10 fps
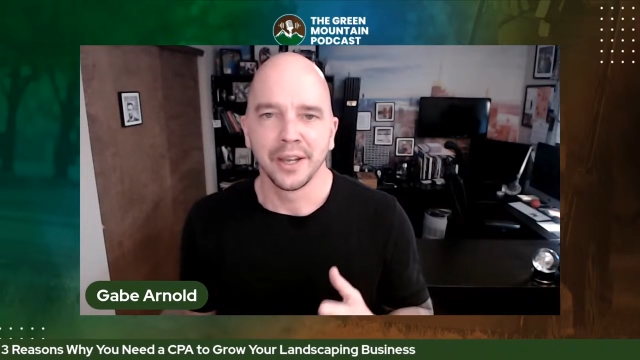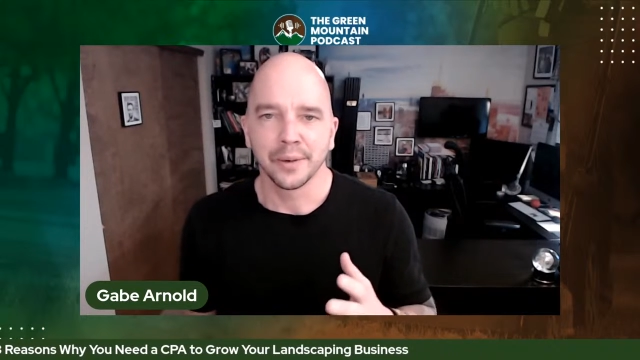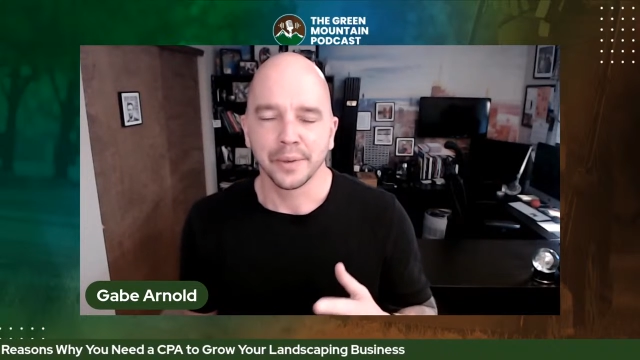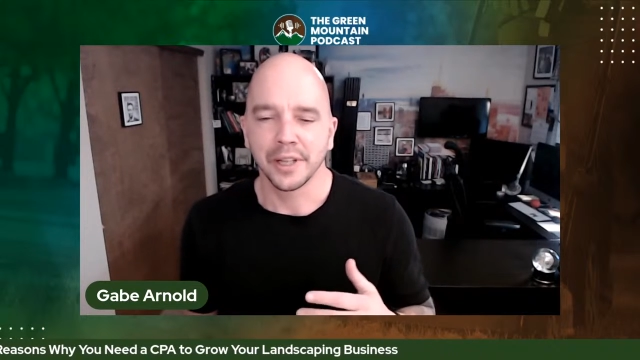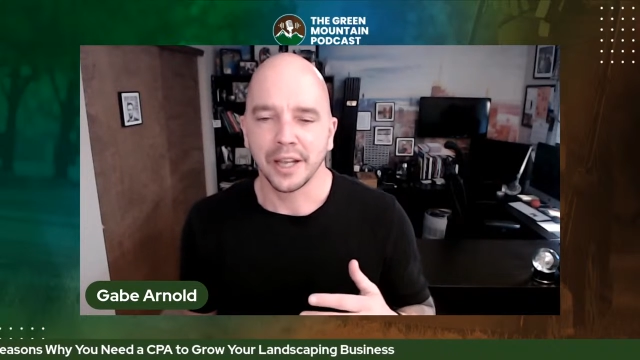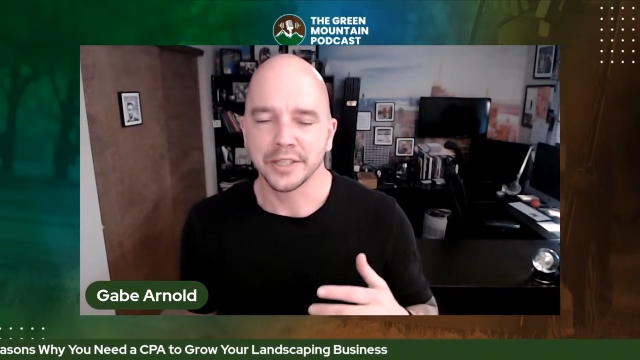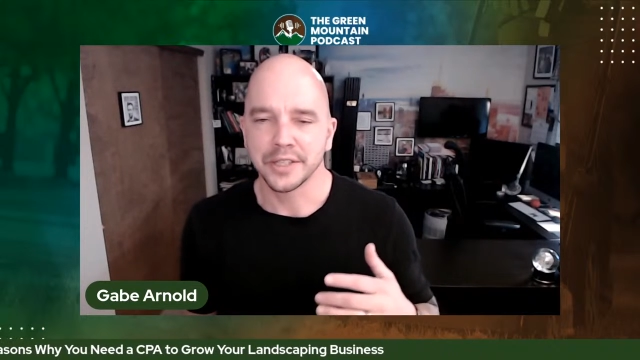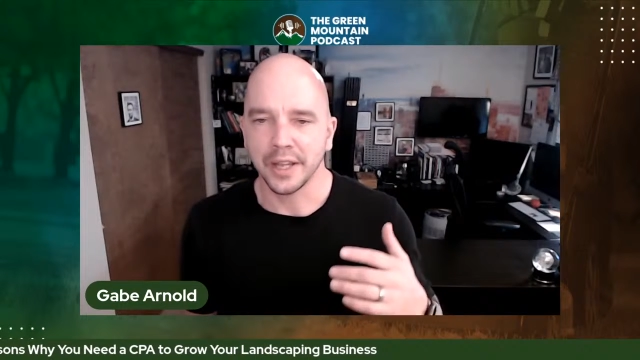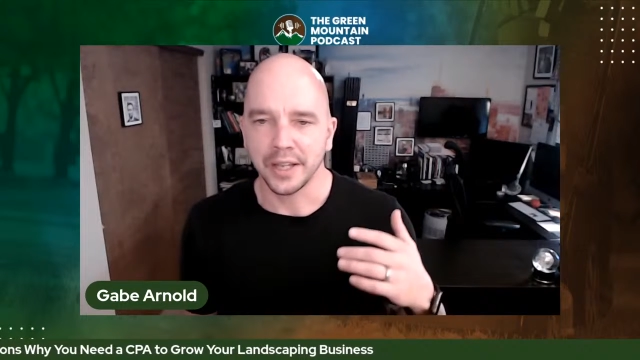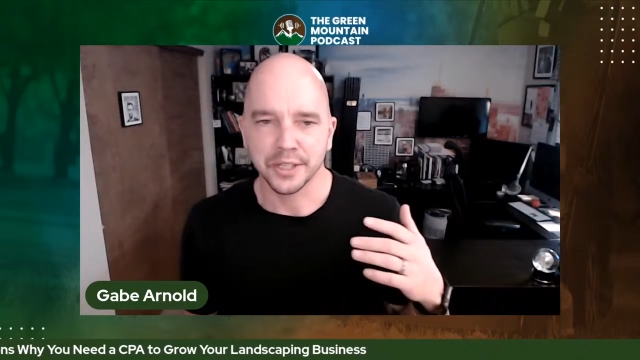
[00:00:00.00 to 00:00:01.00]
realize
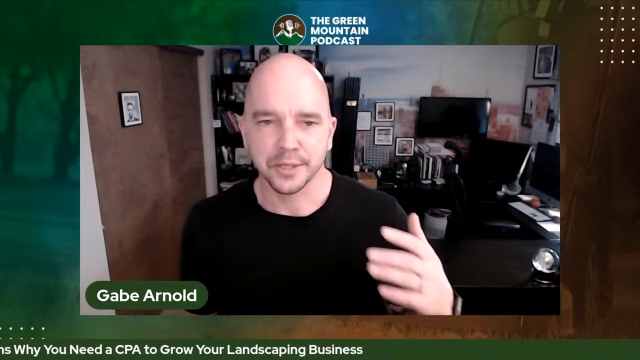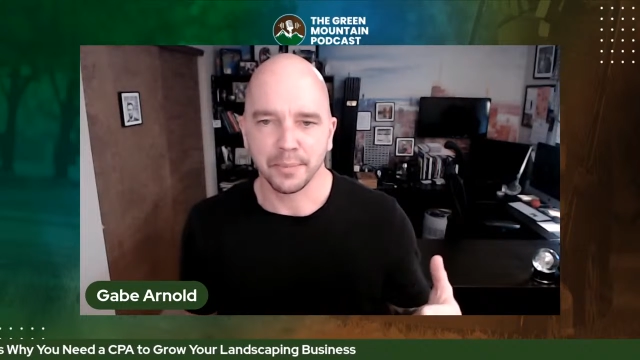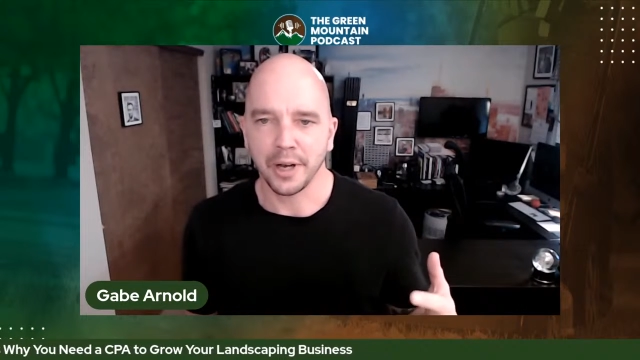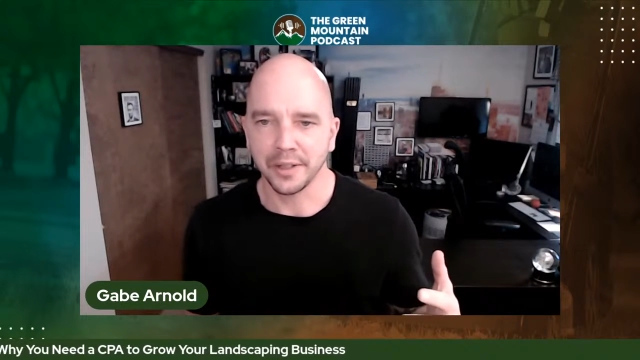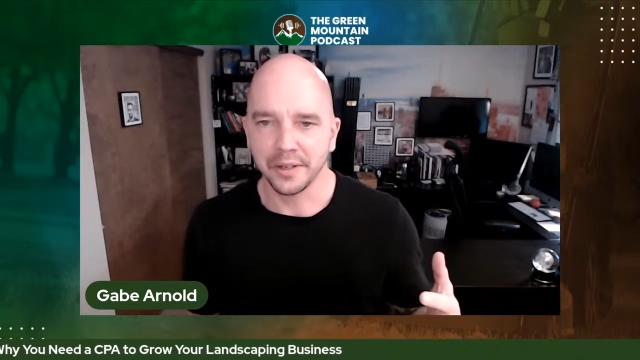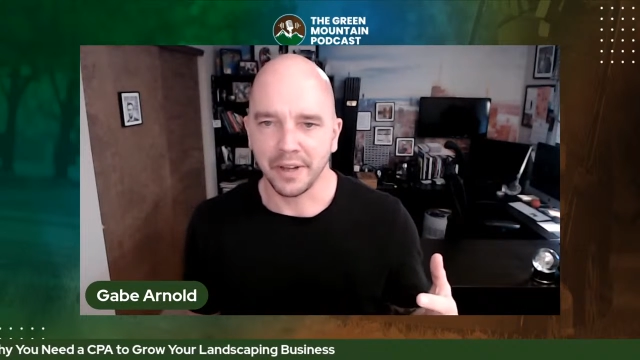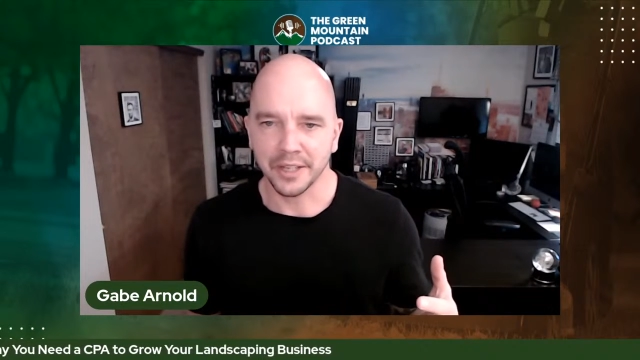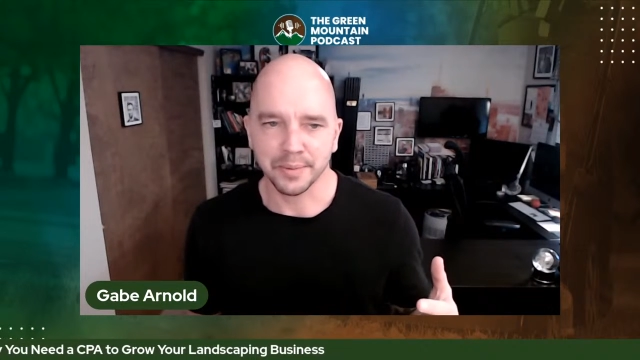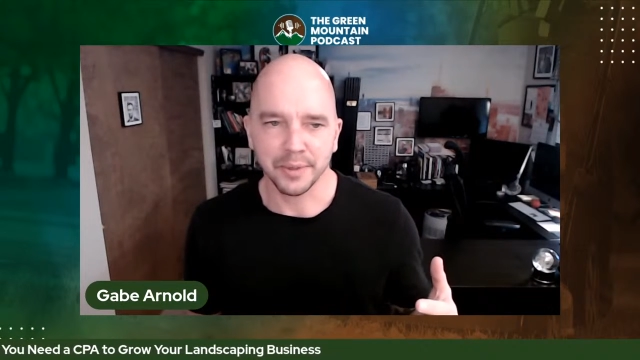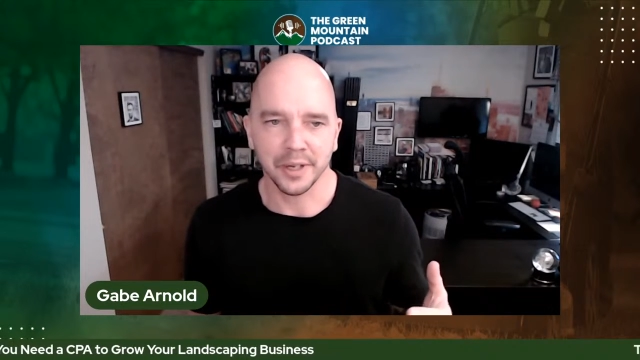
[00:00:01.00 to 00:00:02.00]
that a small
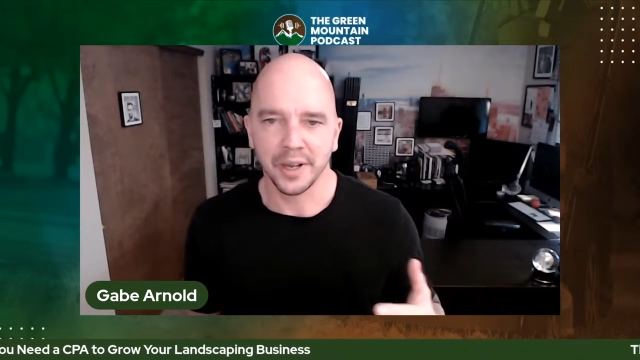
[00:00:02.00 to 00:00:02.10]
investment